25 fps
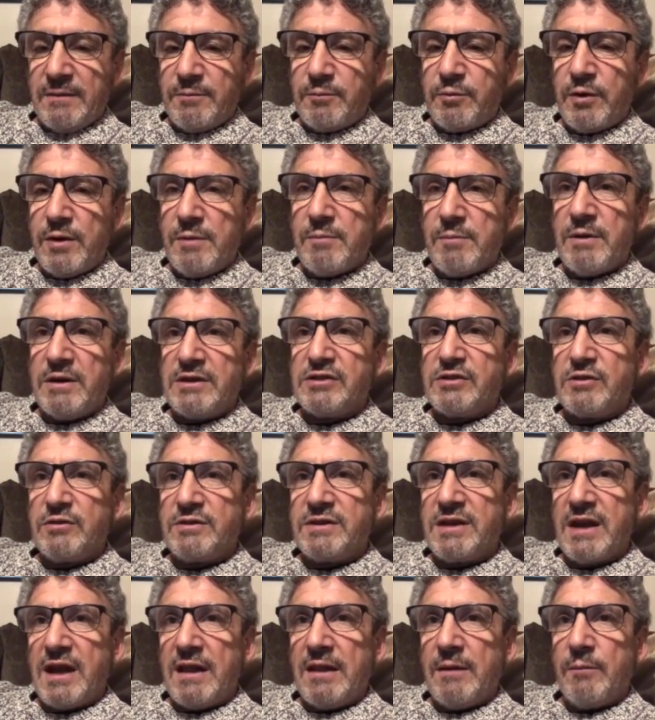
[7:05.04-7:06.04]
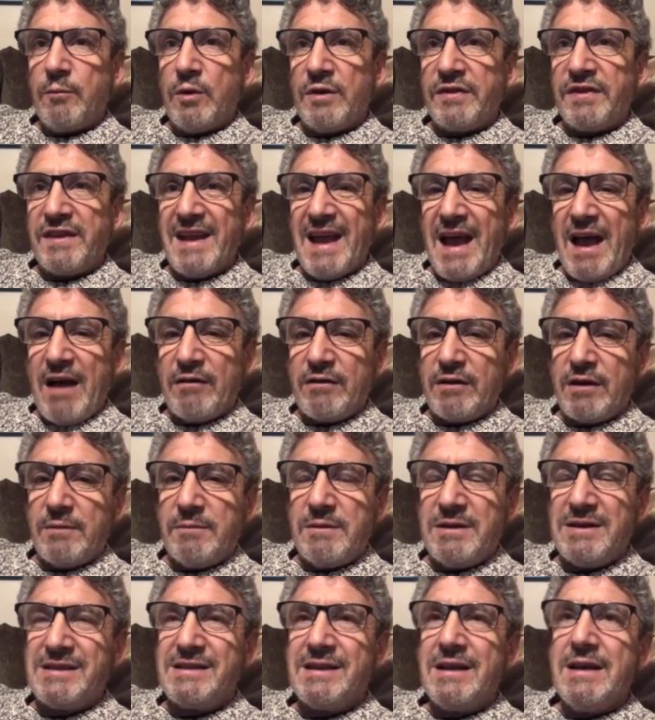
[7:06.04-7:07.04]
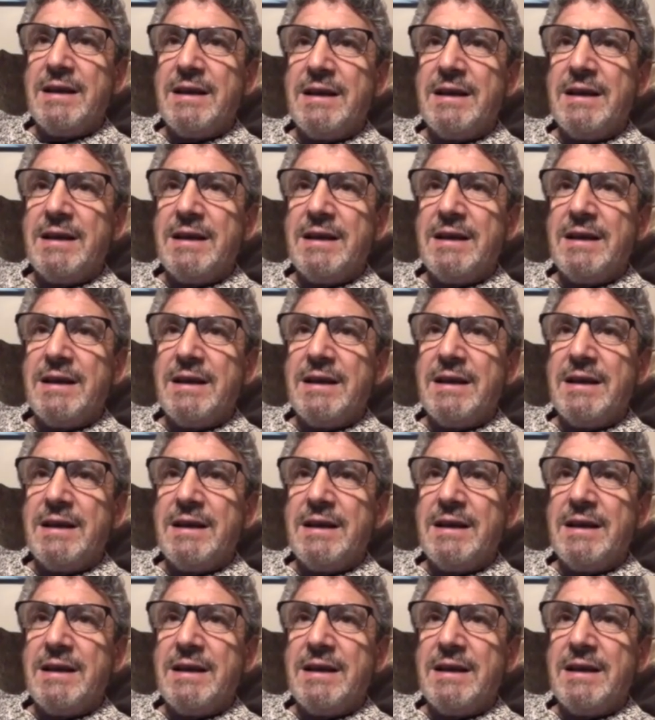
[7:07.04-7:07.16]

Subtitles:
pretty much so tell them what the outcome is.